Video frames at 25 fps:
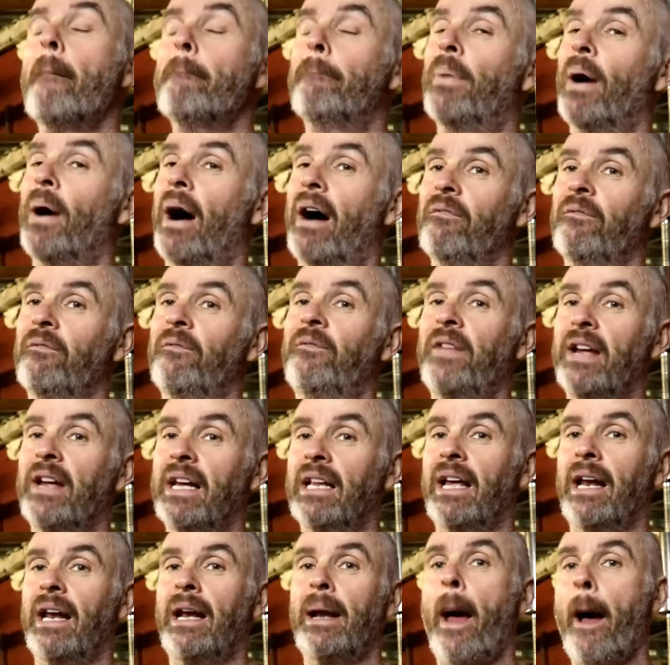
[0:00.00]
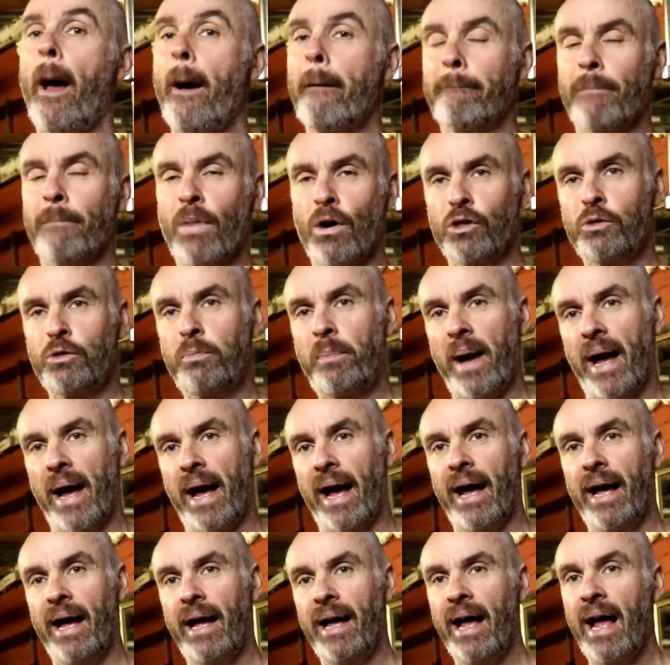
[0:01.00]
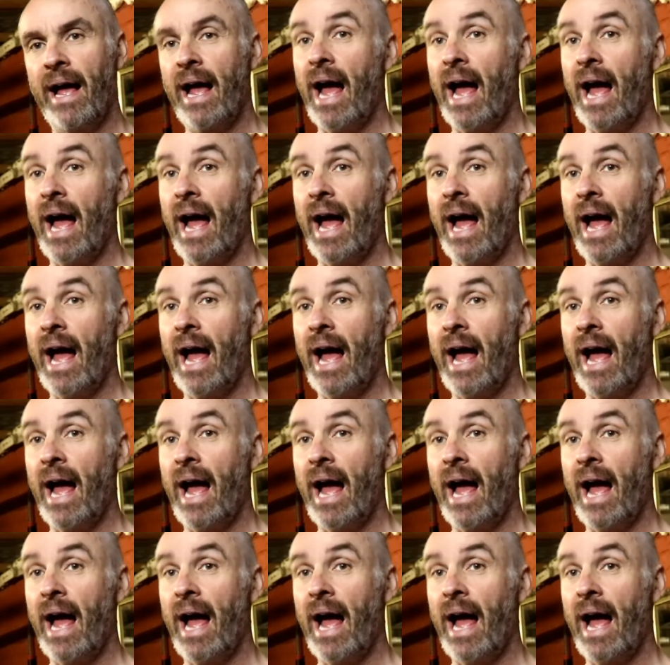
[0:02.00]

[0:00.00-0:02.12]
but I'm feeling much better.